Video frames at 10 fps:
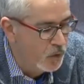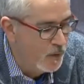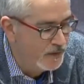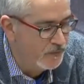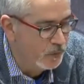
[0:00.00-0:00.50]

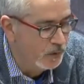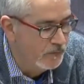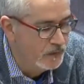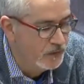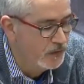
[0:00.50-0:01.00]
quest for
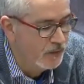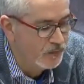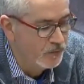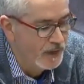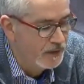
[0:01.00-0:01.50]
living
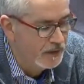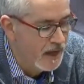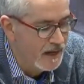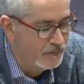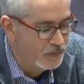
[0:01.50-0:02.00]
self-directed
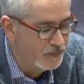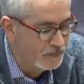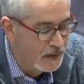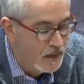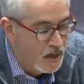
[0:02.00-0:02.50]
lives.